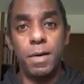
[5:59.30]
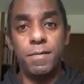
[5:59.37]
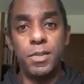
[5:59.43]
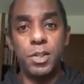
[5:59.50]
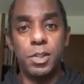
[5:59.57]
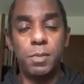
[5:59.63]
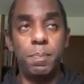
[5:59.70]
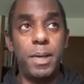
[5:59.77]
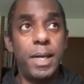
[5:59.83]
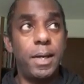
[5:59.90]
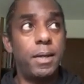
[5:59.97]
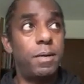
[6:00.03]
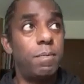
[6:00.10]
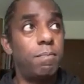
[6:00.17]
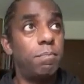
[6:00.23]
just
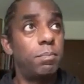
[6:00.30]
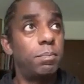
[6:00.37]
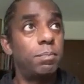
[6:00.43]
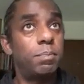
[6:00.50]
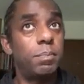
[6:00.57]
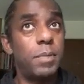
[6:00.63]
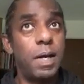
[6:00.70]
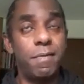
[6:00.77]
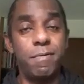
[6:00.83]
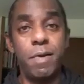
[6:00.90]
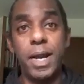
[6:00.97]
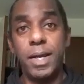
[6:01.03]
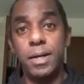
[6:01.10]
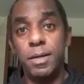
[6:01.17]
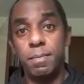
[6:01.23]
being
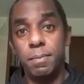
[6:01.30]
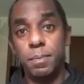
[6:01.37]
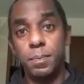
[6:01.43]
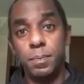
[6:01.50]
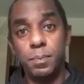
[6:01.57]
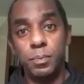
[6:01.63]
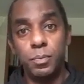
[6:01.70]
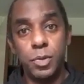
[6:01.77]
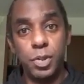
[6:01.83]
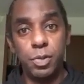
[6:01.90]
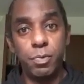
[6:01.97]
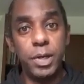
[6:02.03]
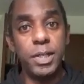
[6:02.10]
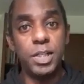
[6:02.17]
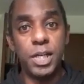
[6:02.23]
afraid to
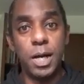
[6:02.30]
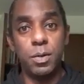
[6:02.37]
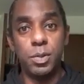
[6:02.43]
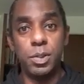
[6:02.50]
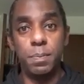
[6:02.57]
reach out